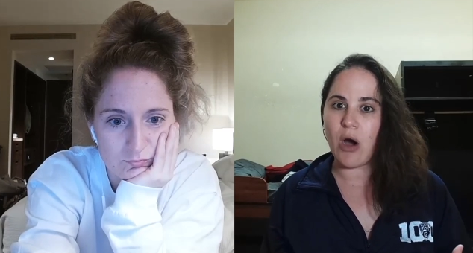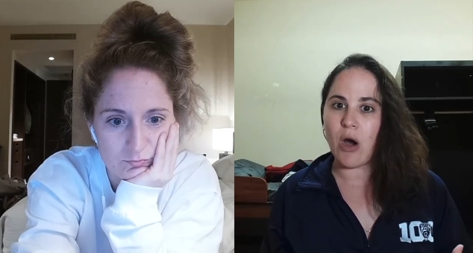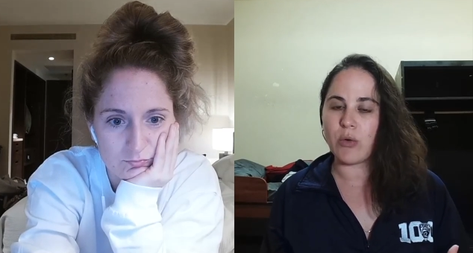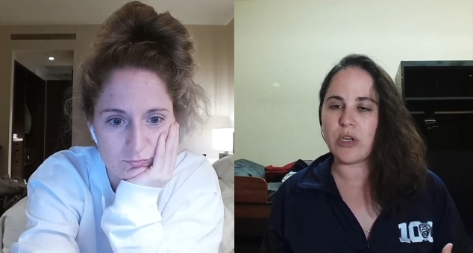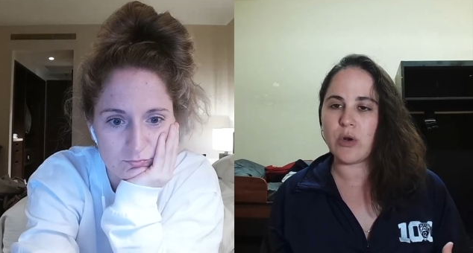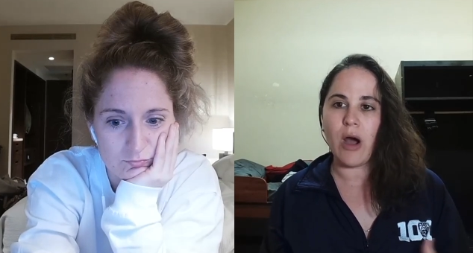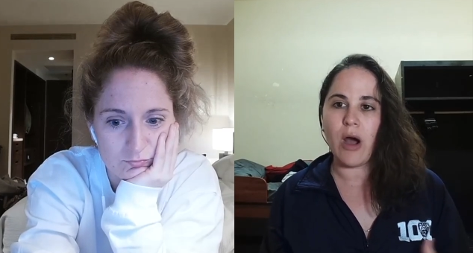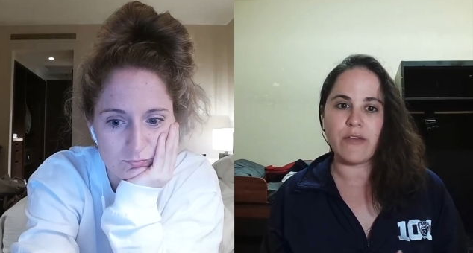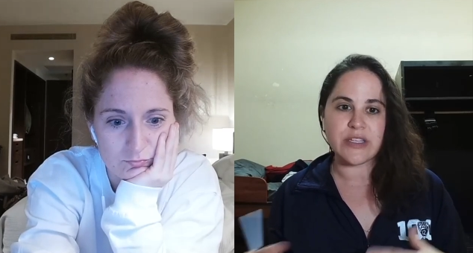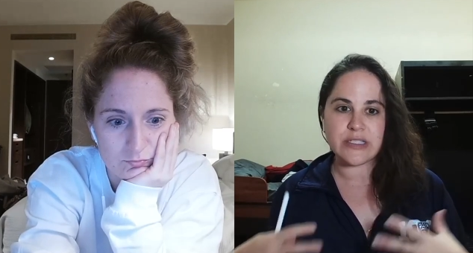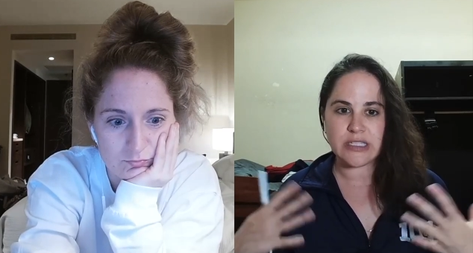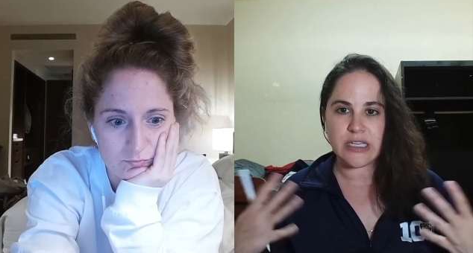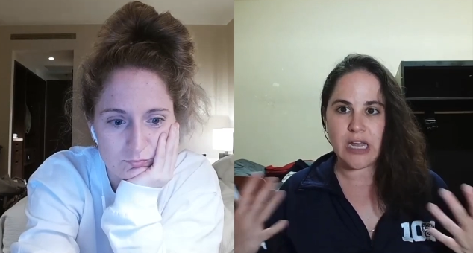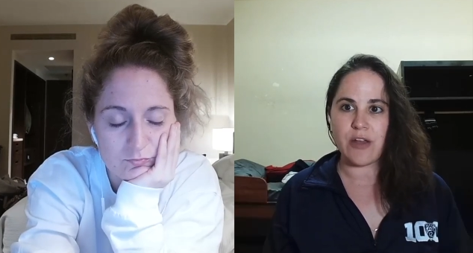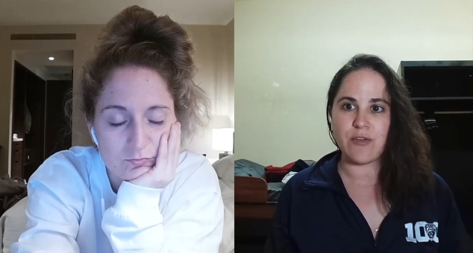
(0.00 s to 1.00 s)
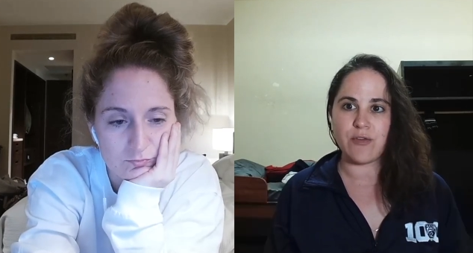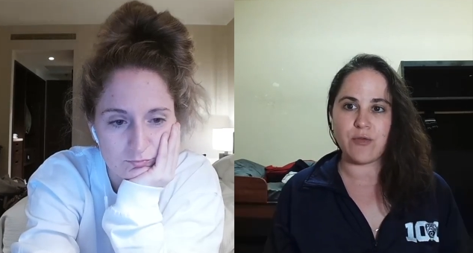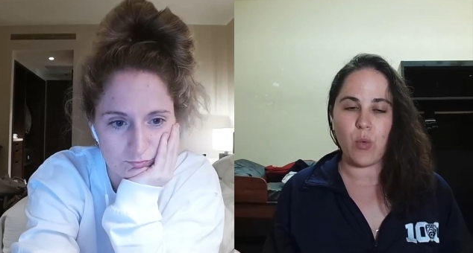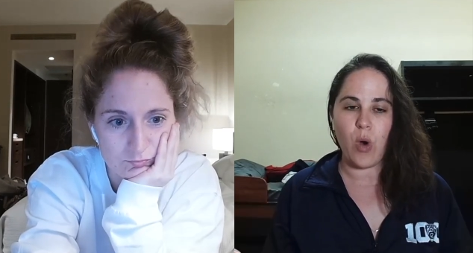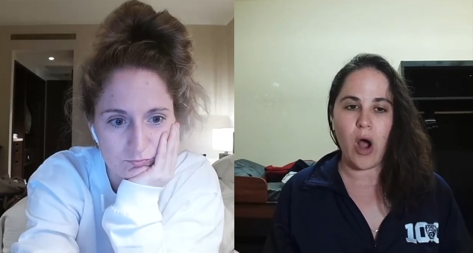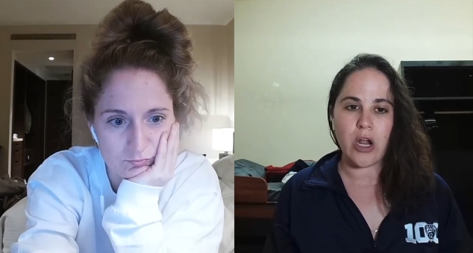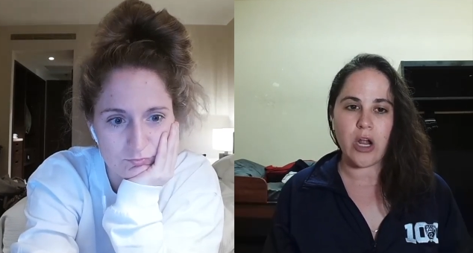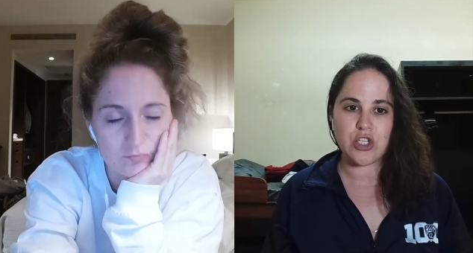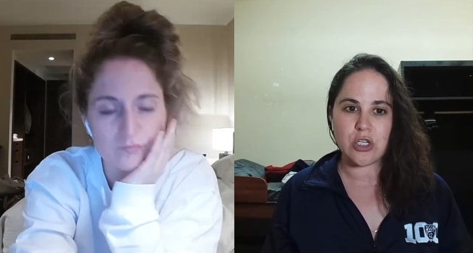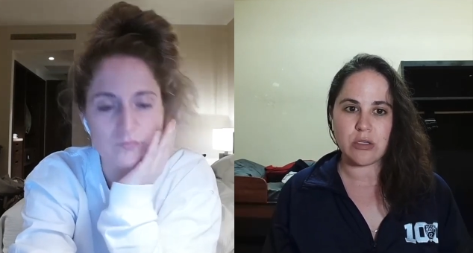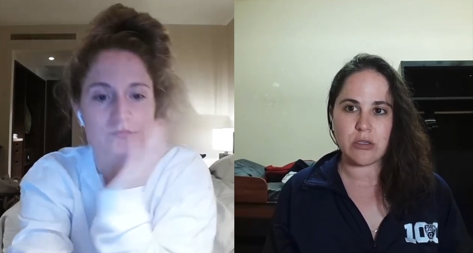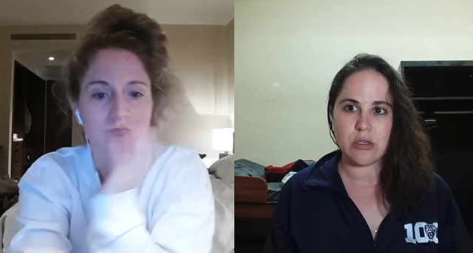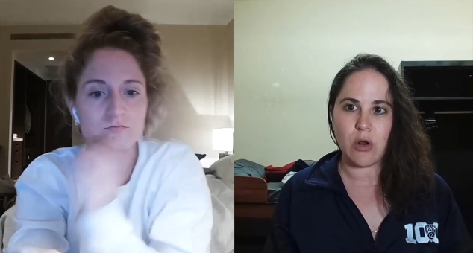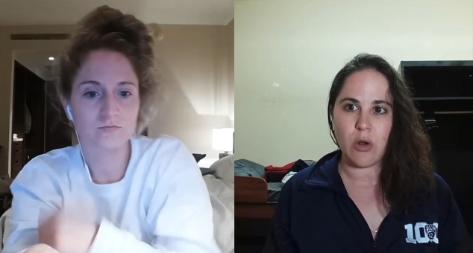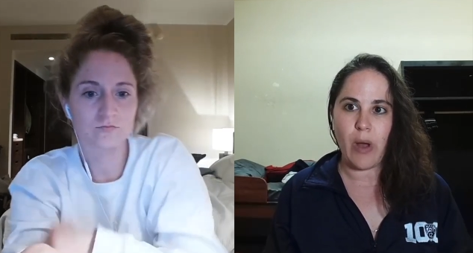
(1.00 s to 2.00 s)
Speaker 1: You know, obviously I've watched,
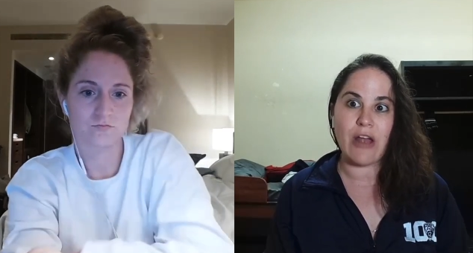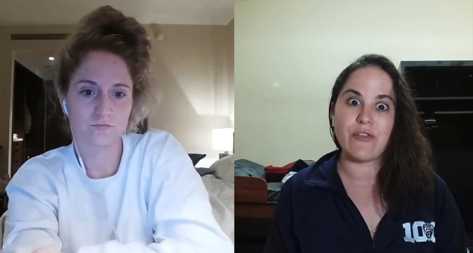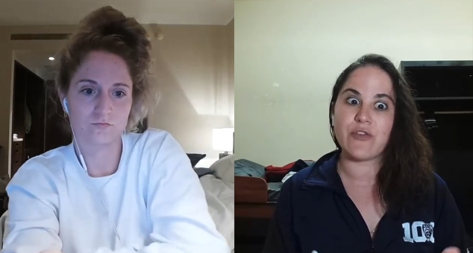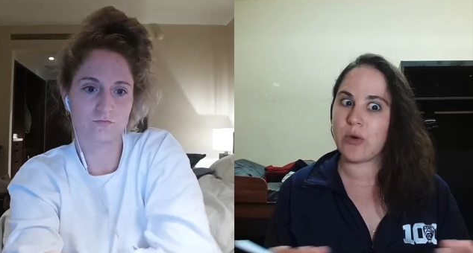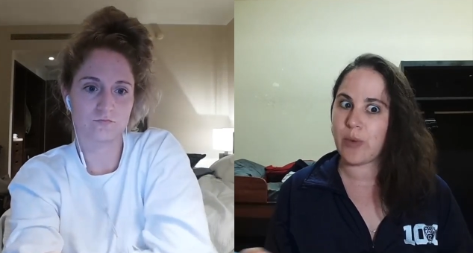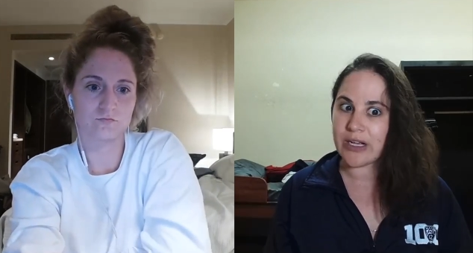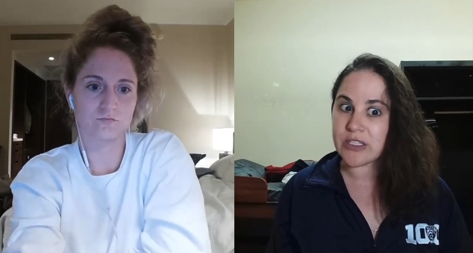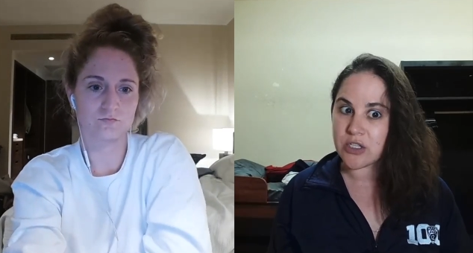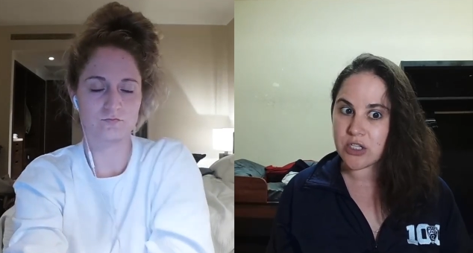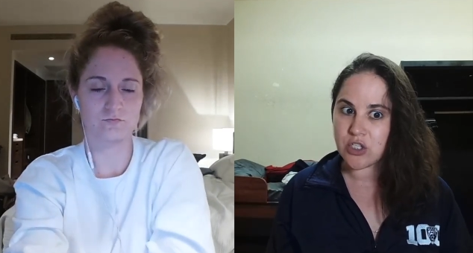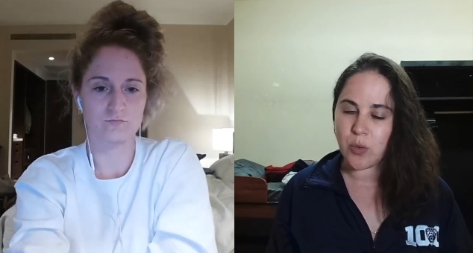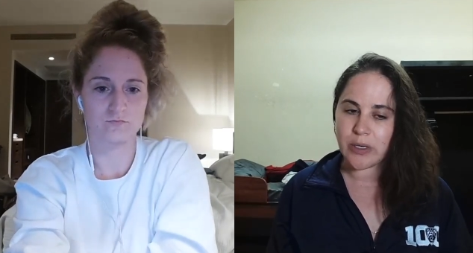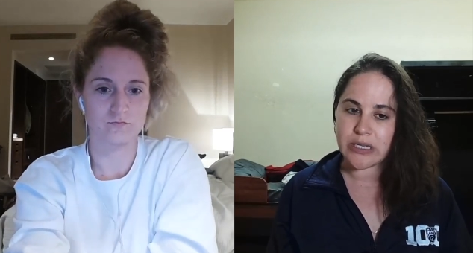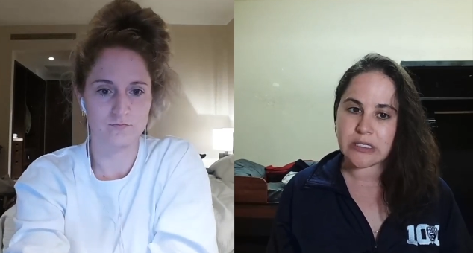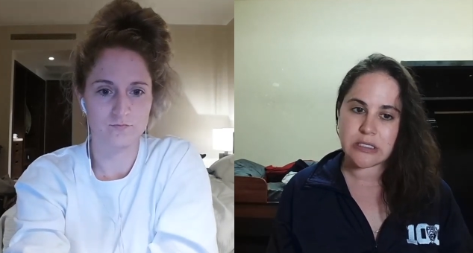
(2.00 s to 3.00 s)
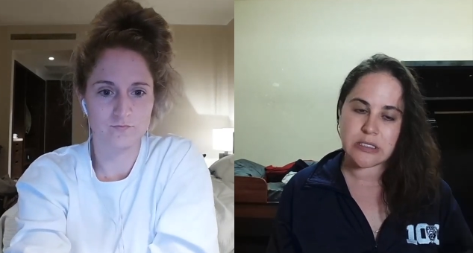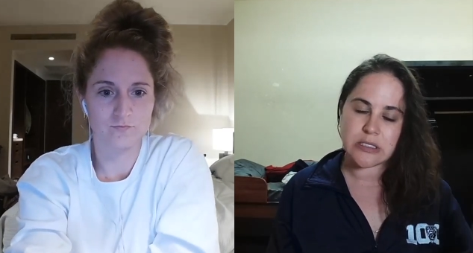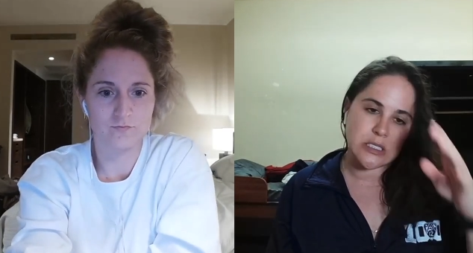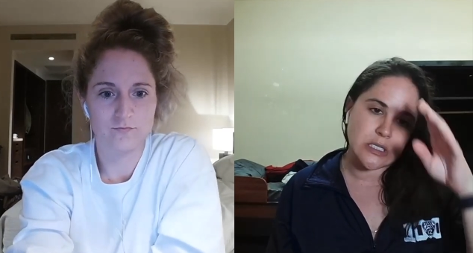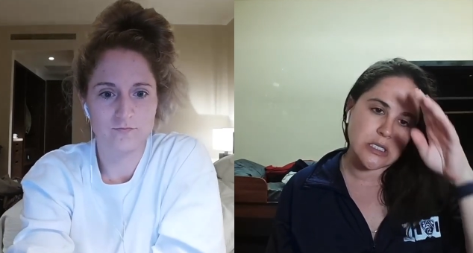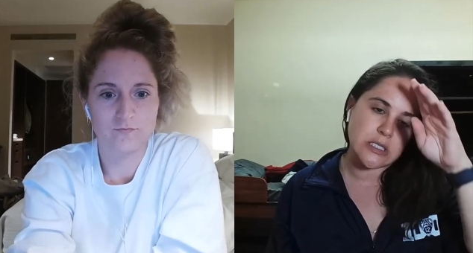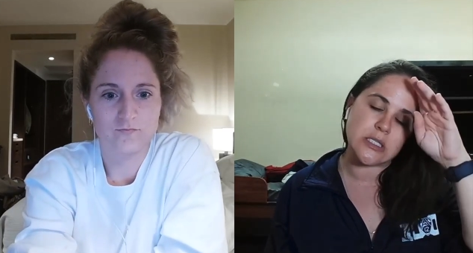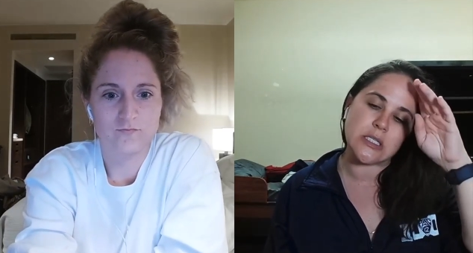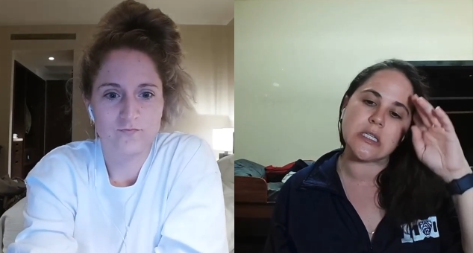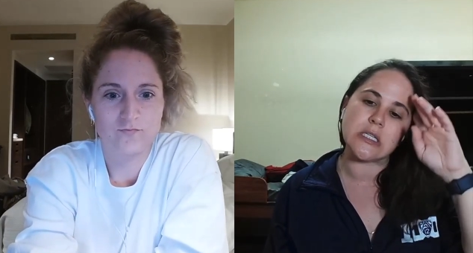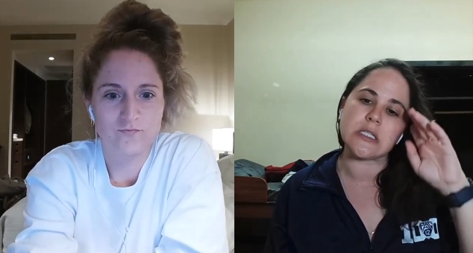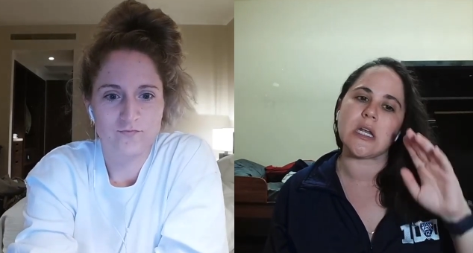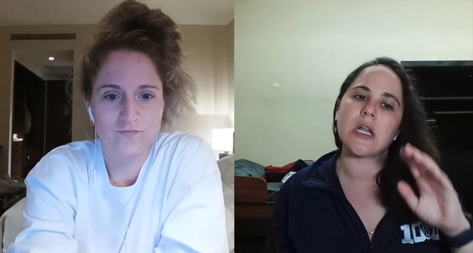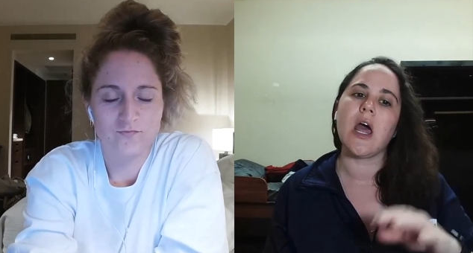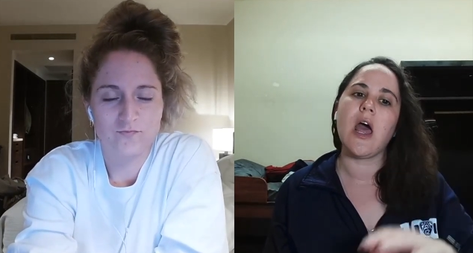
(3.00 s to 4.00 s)
you know, every race of the twenty sixteen
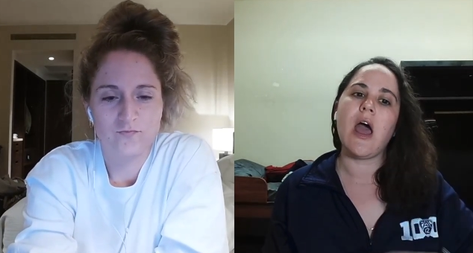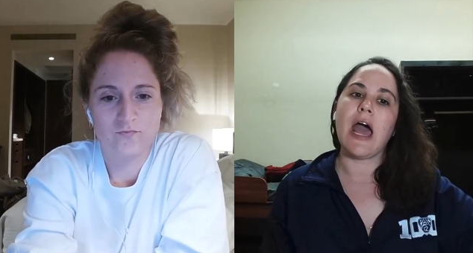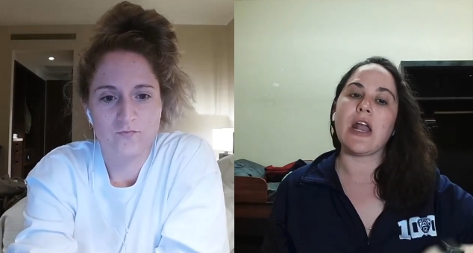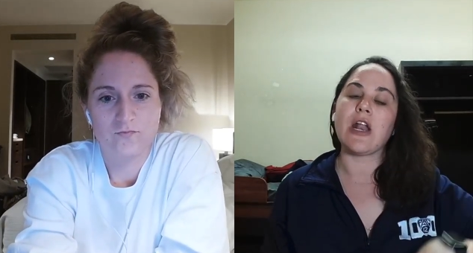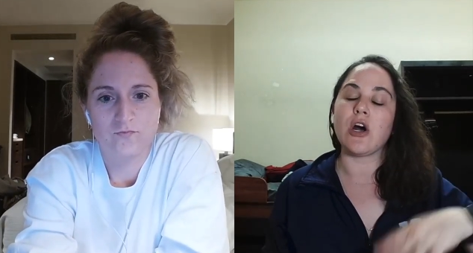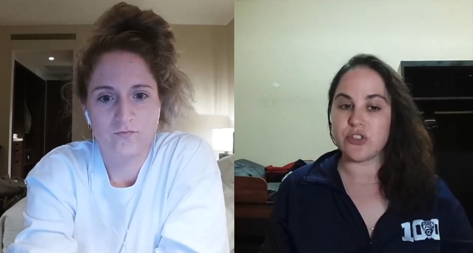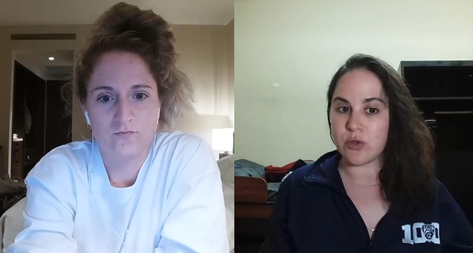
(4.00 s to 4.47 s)
season and also the